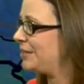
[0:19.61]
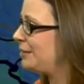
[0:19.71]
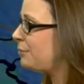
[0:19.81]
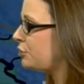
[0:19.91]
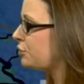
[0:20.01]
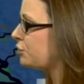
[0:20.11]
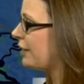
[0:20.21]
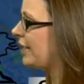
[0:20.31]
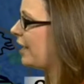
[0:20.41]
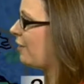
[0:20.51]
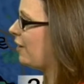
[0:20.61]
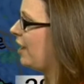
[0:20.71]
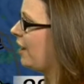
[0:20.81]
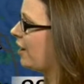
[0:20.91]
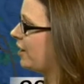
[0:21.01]
but temperatures right now
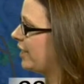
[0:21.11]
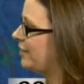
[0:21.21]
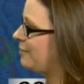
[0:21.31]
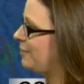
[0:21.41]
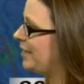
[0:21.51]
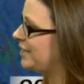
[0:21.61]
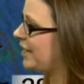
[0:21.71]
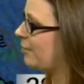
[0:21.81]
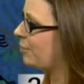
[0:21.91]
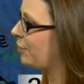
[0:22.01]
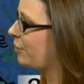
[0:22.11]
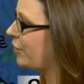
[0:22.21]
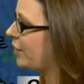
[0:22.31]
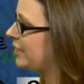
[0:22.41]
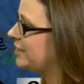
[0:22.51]
are in the mid to upper
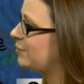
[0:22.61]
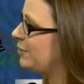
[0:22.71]
30s.